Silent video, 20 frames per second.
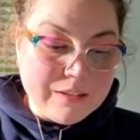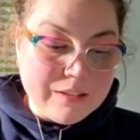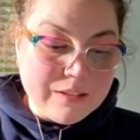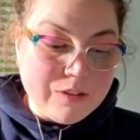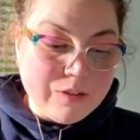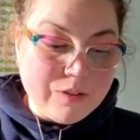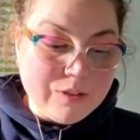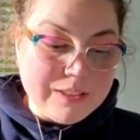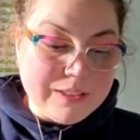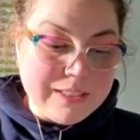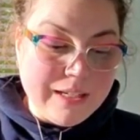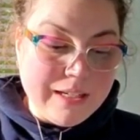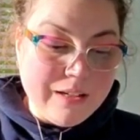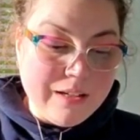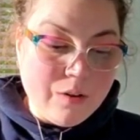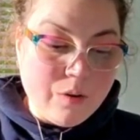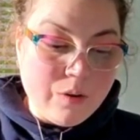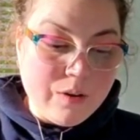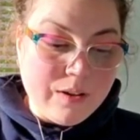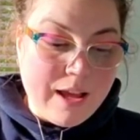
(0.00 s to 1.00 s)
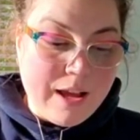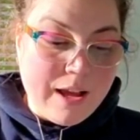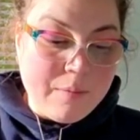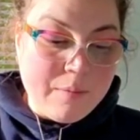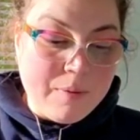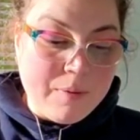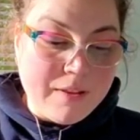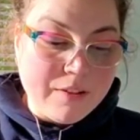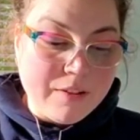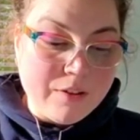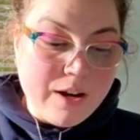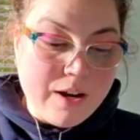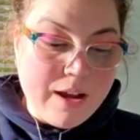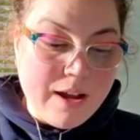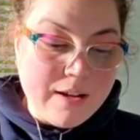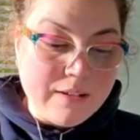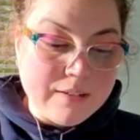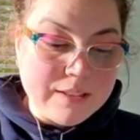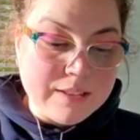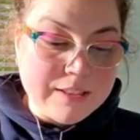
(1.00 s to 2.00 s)
To sit or lie upon the
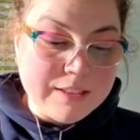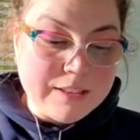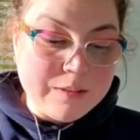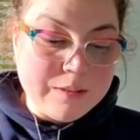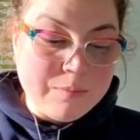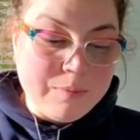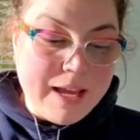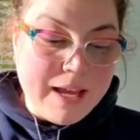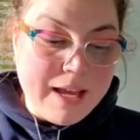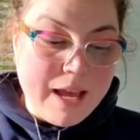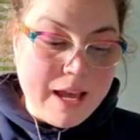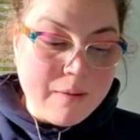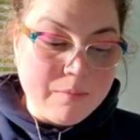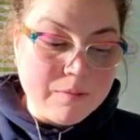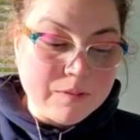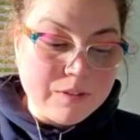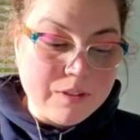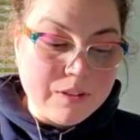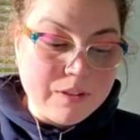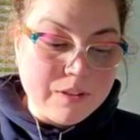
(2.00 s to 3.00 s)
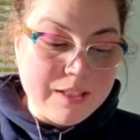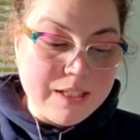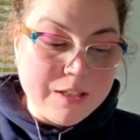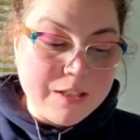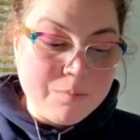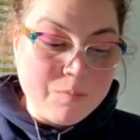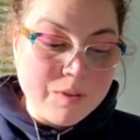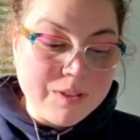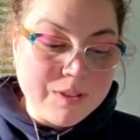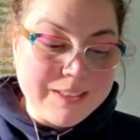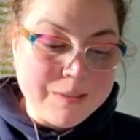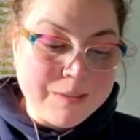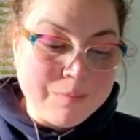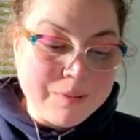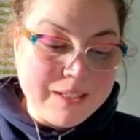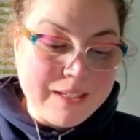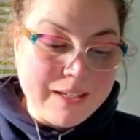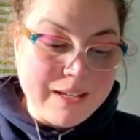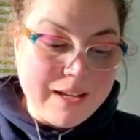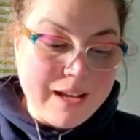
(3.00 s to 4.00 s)
ground is to be able to think more
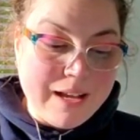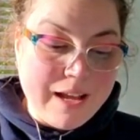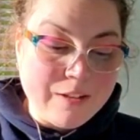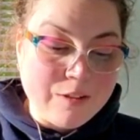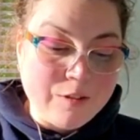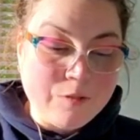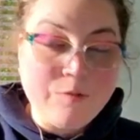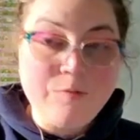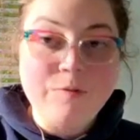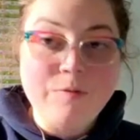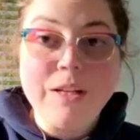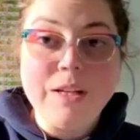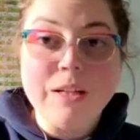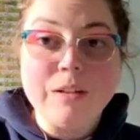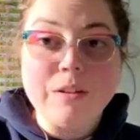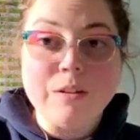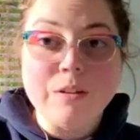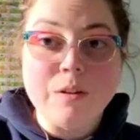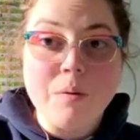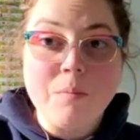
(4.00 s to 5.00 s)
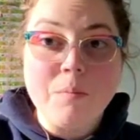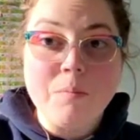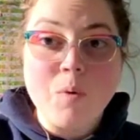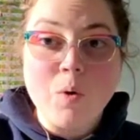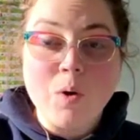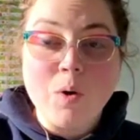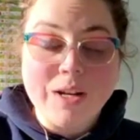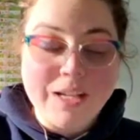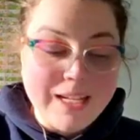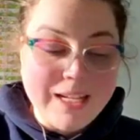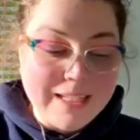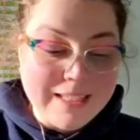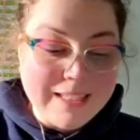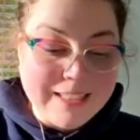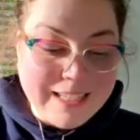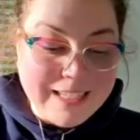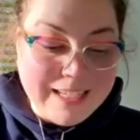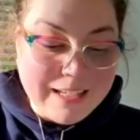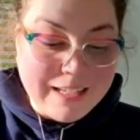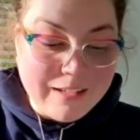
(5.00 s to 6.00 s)
deeply and to feel more
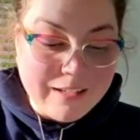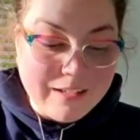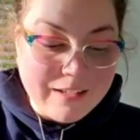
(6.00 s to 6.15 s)
keenly.